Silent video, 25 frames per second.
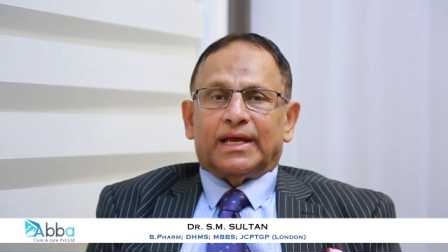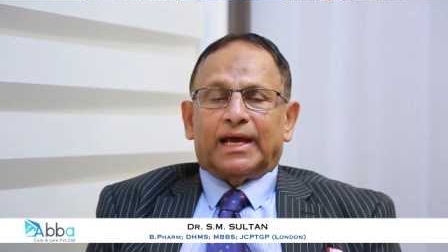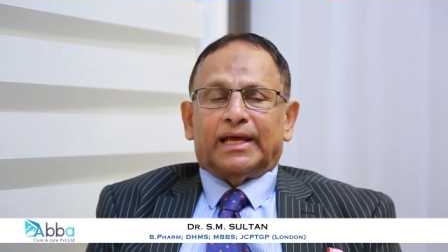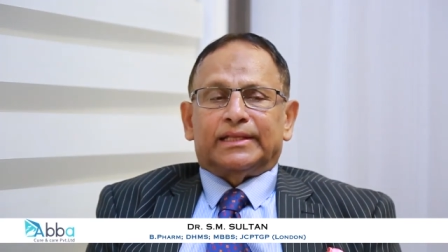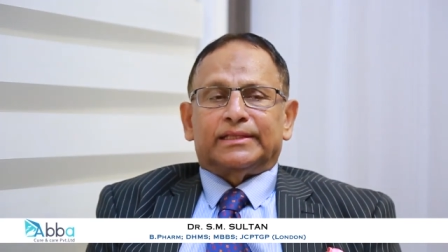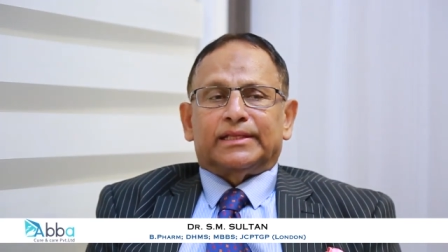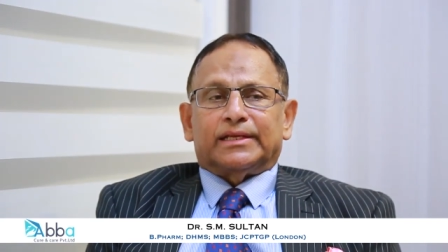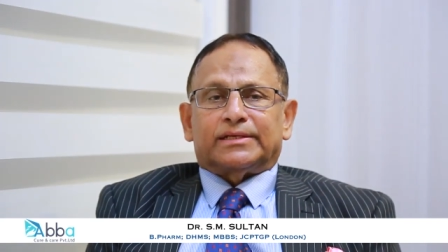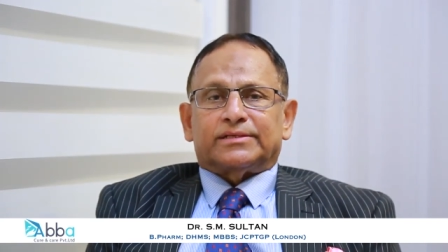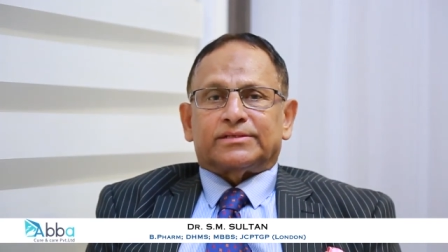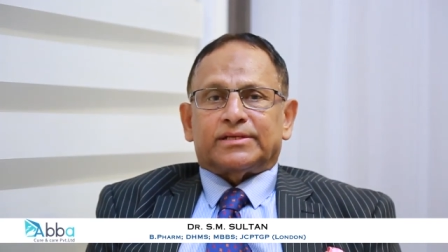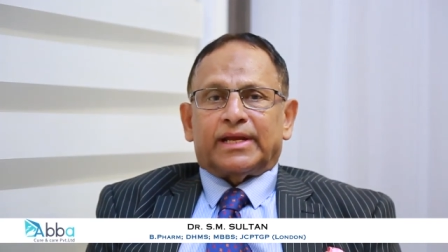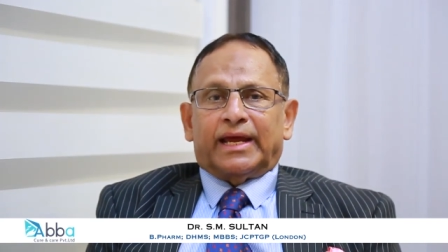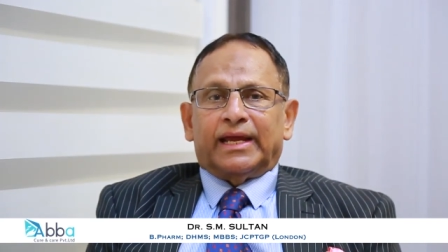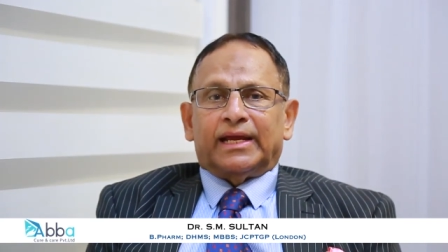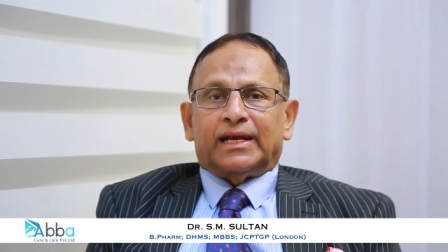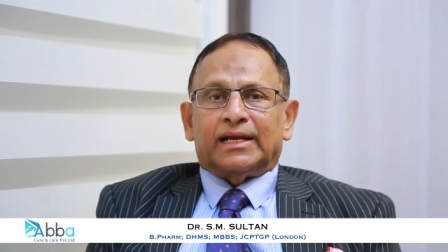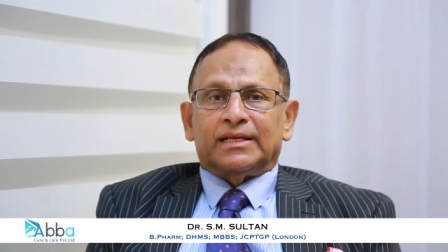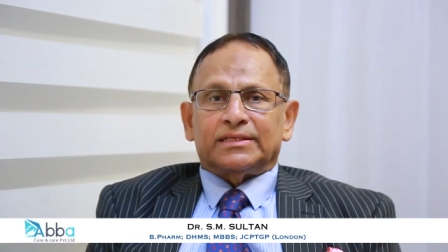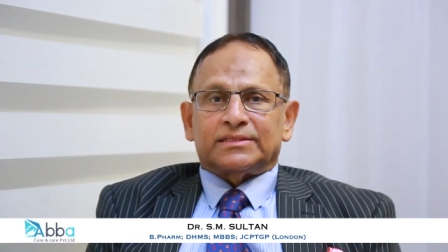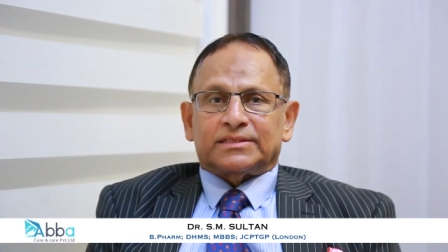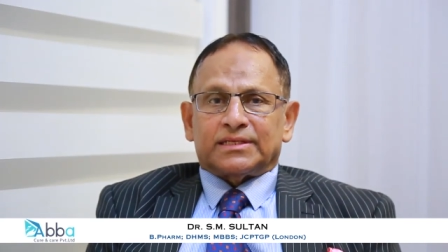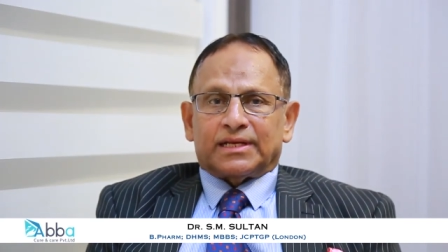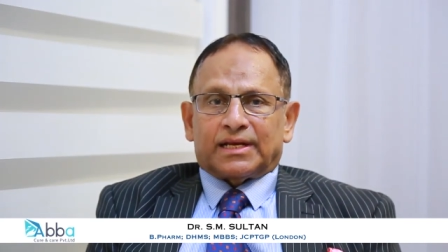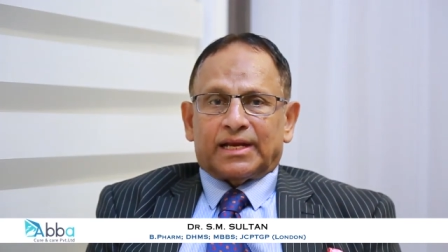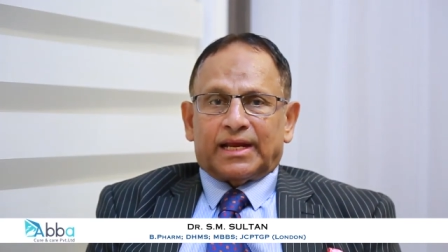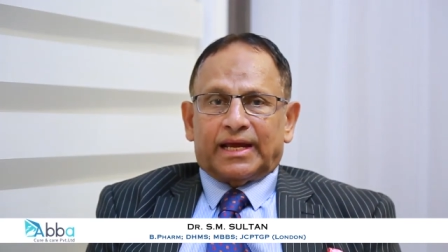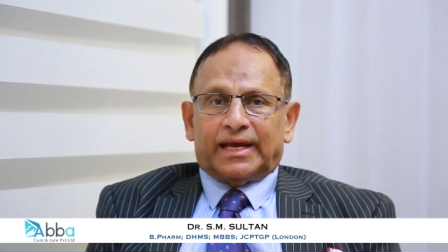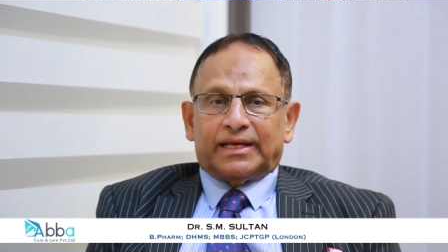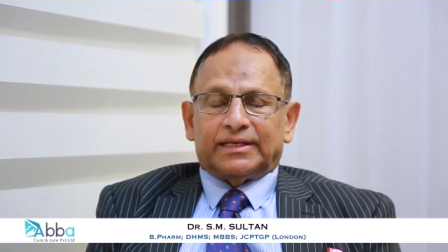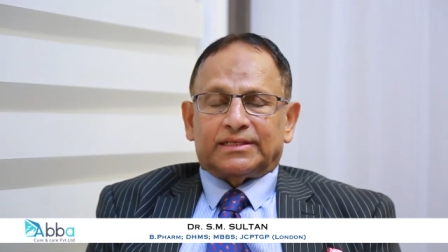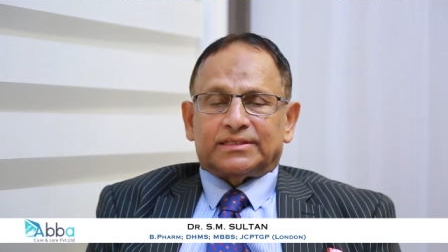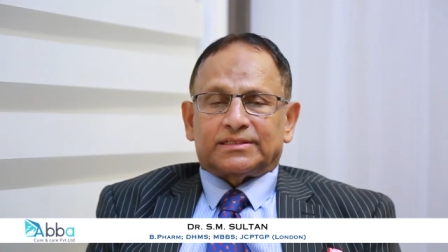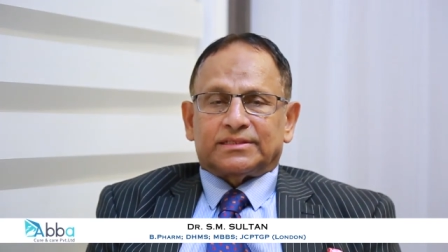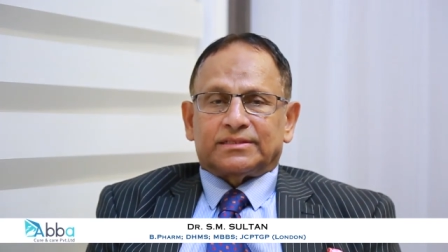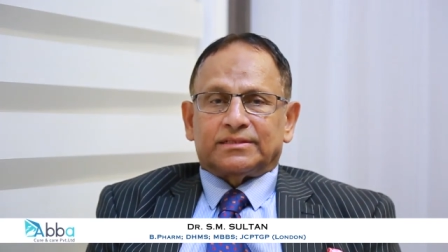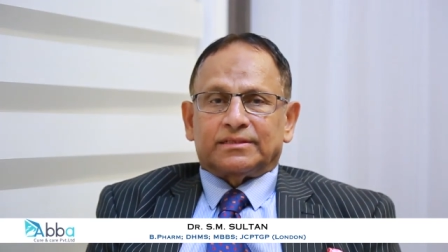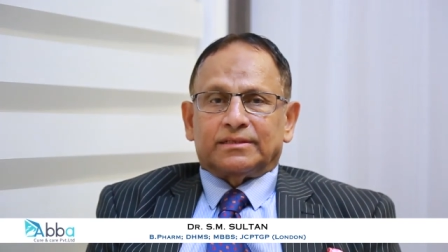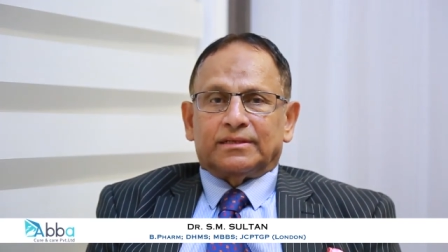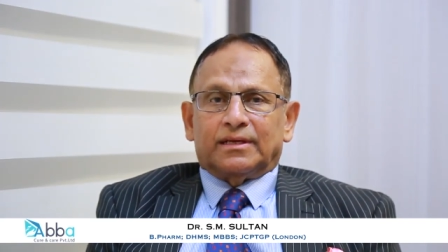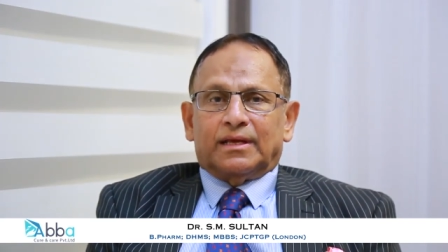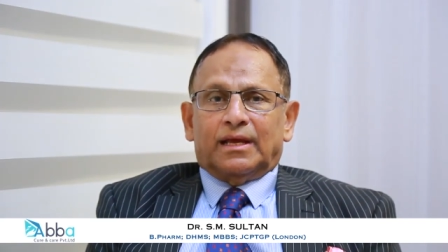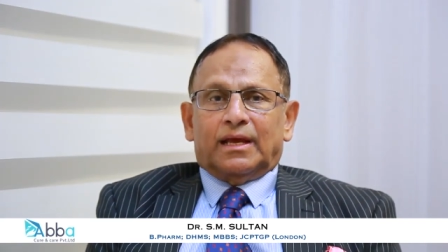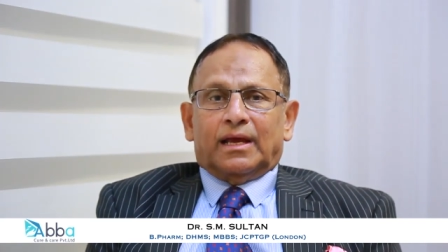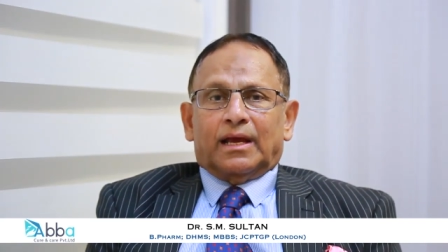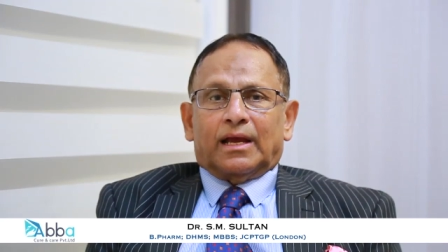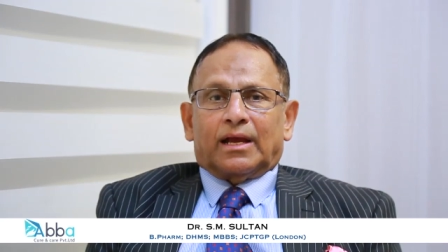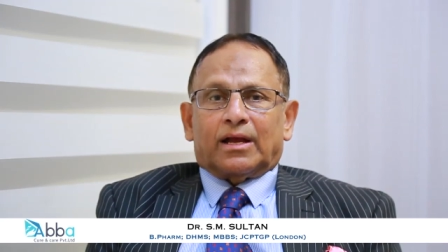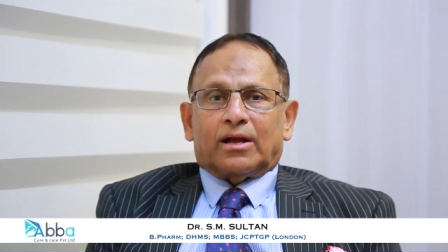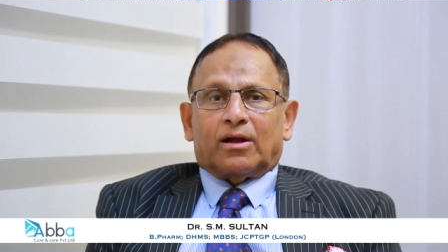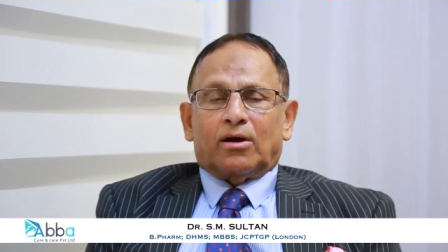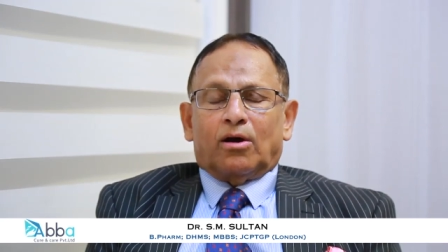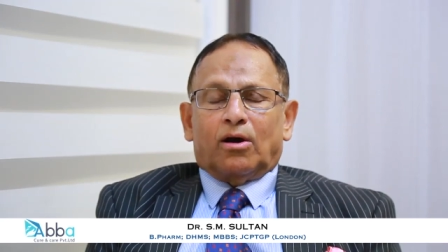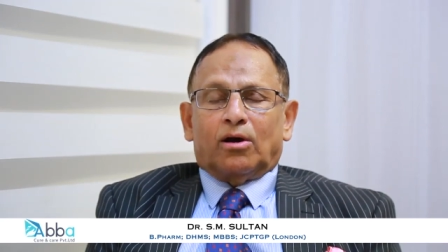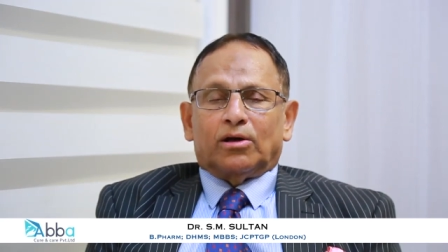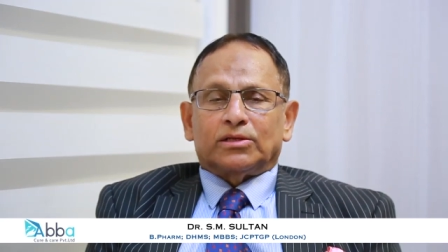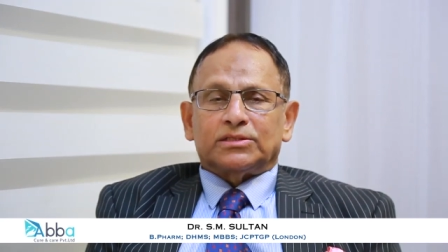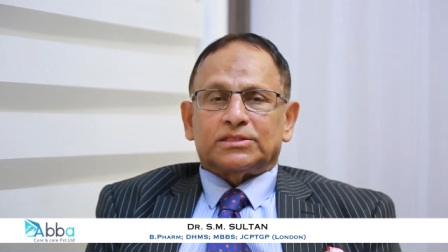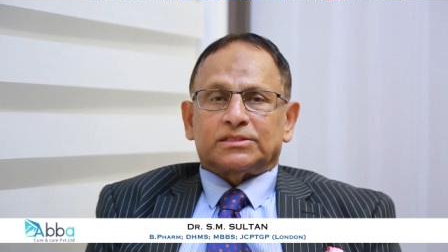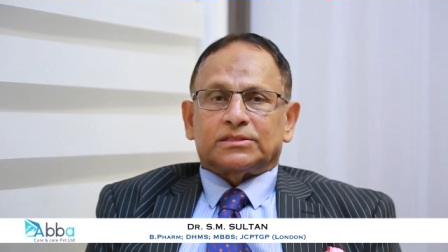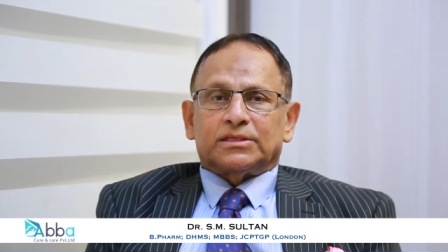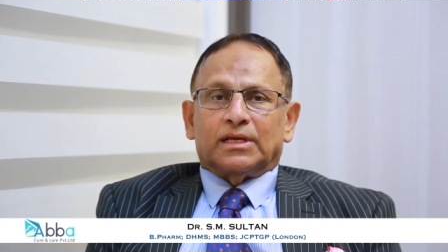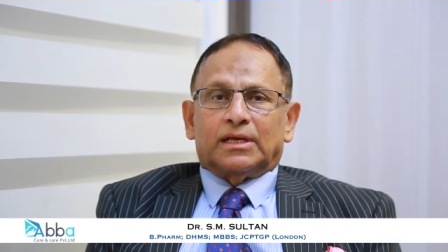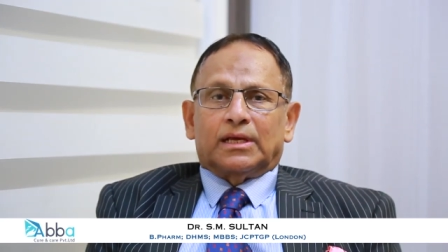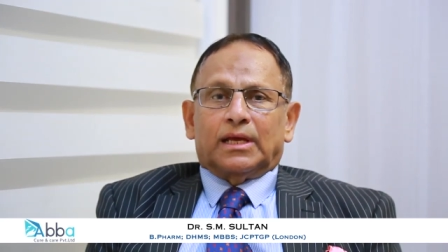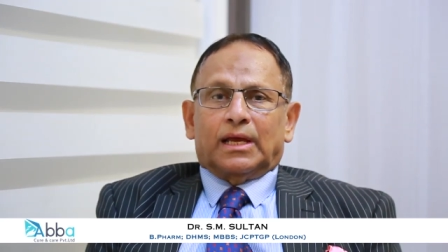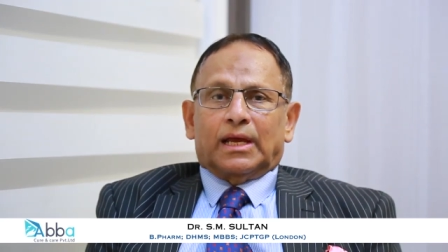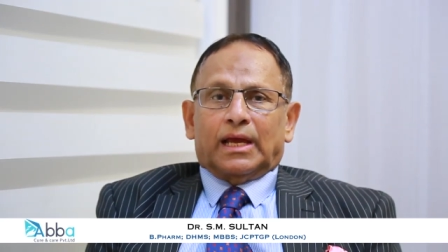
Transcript: and the triglycerides cause